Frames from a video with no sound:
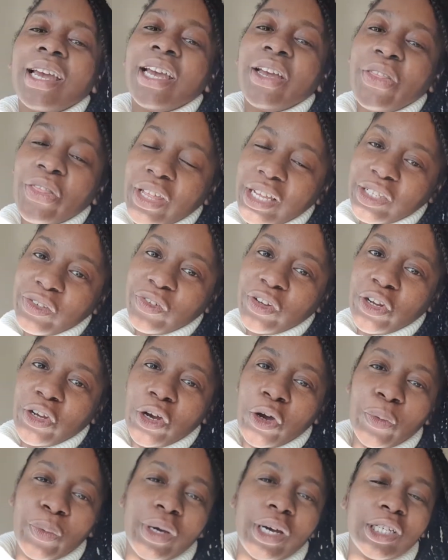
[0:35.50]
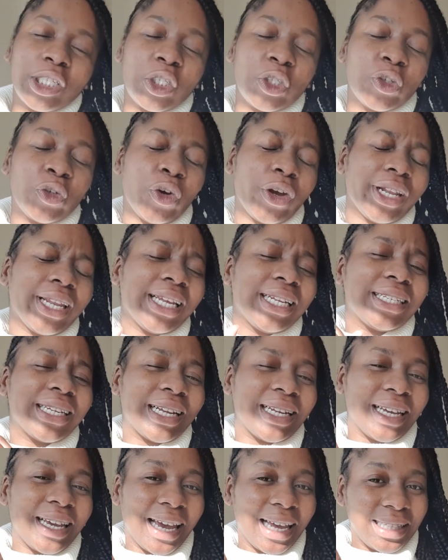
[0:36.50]
In this video, we are strictly
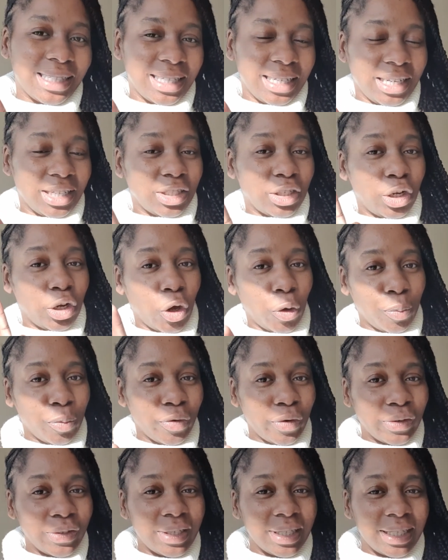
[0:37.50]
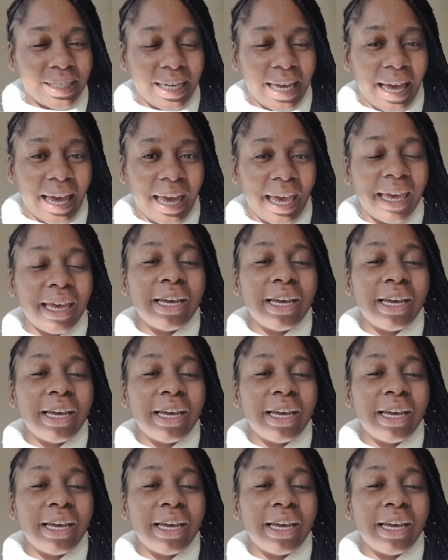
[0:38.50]
dedicating it to low porosity hair.